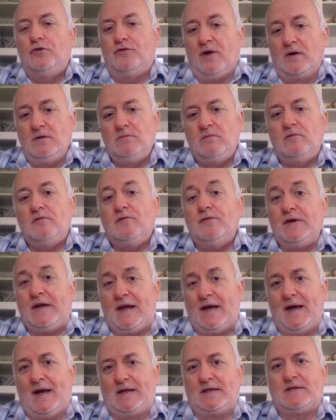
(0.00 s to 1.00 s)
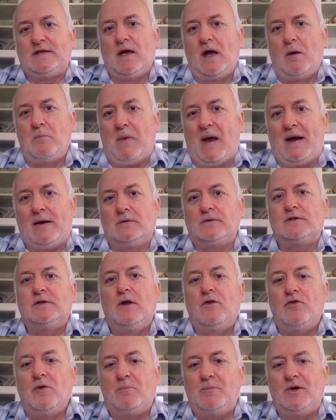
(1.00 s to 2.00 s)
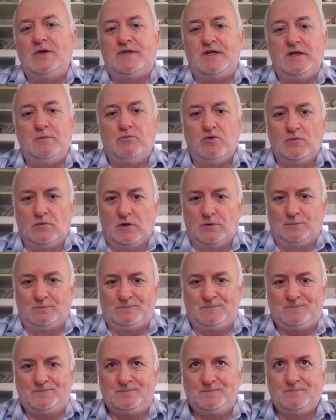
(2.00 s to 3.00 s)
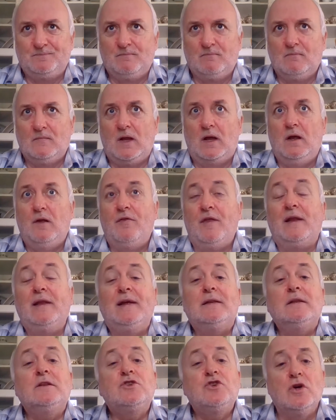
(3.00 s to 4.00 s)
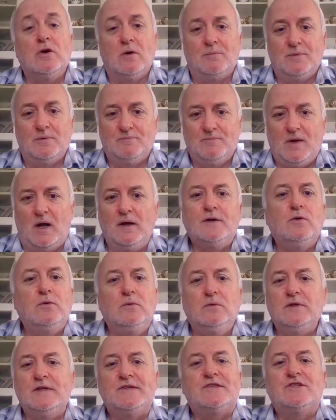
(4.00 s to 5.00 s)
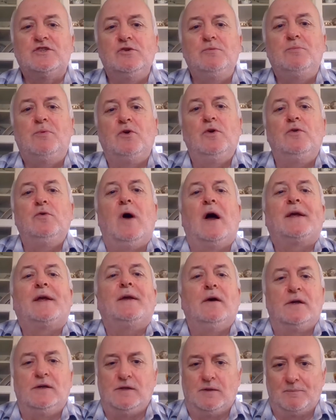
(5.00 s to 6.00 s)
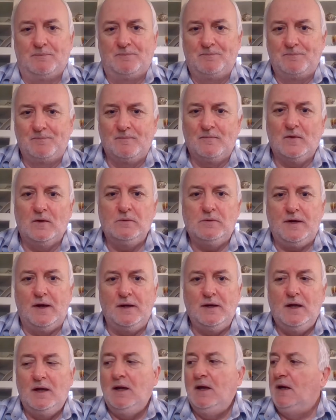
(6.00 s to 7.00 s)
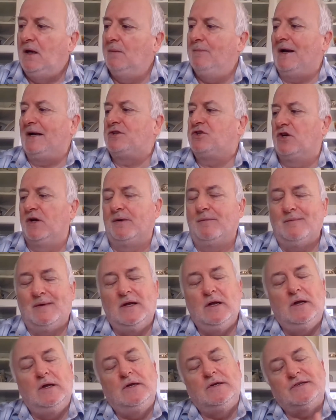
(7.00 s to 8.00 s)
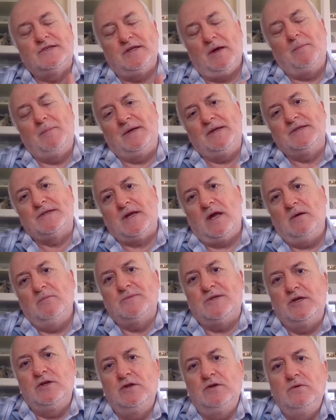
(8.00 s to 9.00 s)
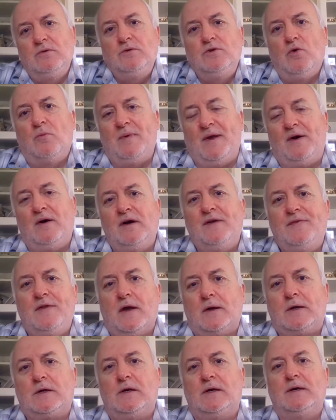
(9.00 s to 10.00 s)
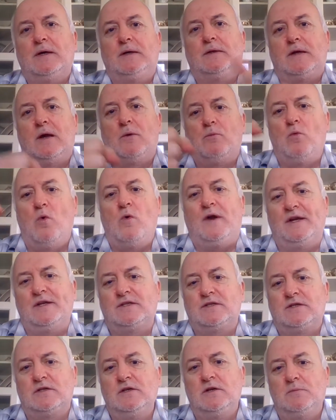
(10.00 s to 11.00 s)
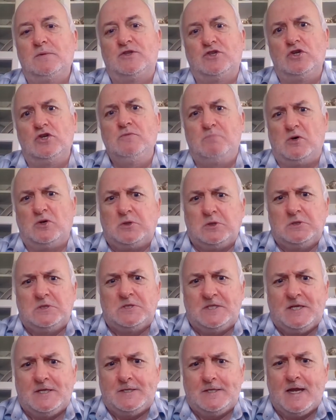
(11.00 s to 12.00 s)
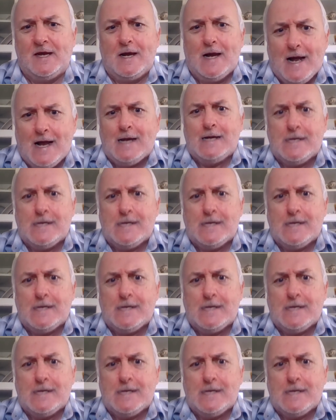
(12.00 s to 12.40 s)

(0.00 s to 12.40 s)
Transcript: Don't forget about the petit boulot the little job. I call this Super U aki. Okay, imagine somebody's come to you, you're behind the aki, they're walking to you with two bottles and they're